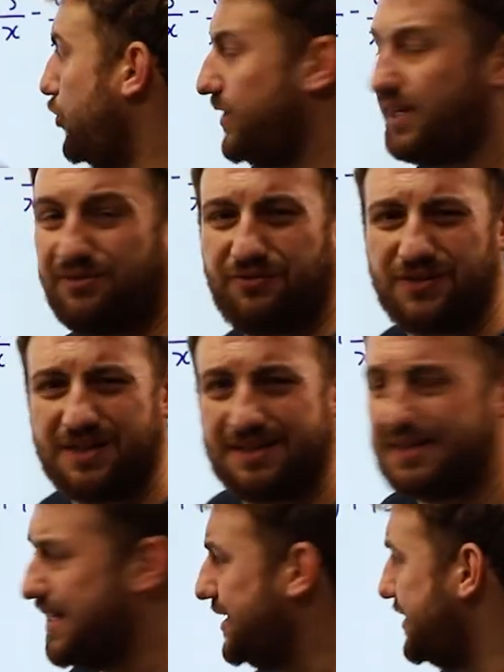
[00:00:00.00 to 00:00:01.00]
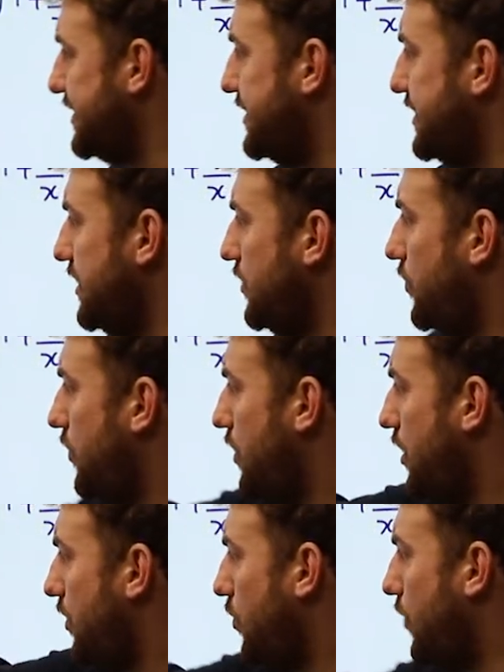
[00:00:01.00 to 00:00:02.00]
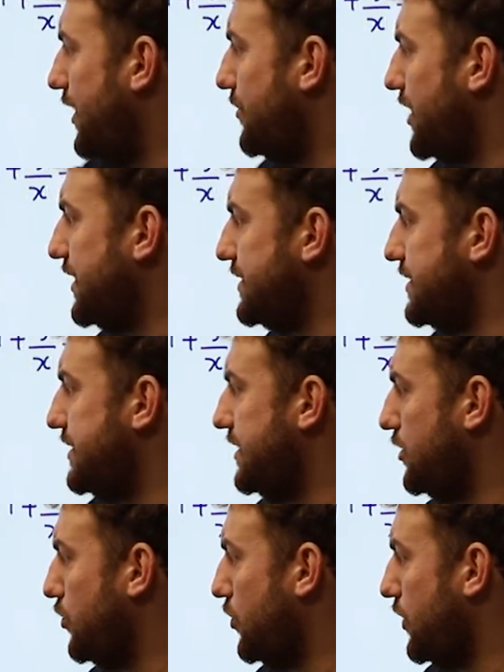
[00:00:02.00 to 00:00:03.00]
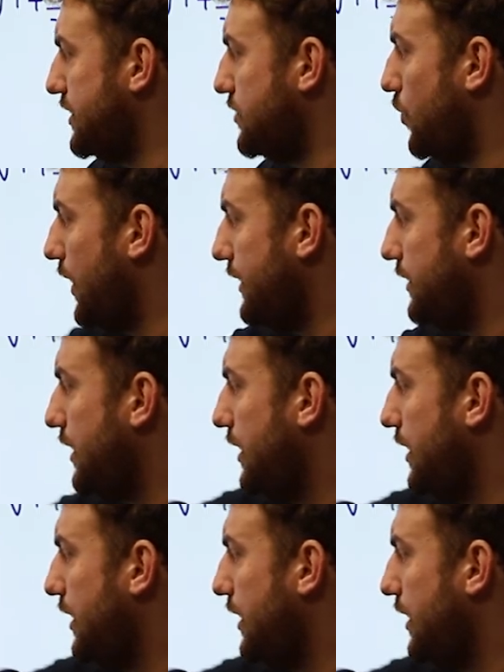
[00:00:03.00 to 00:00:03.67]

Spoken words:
over infinity, then it is 0. 1 minus 0, it's 1.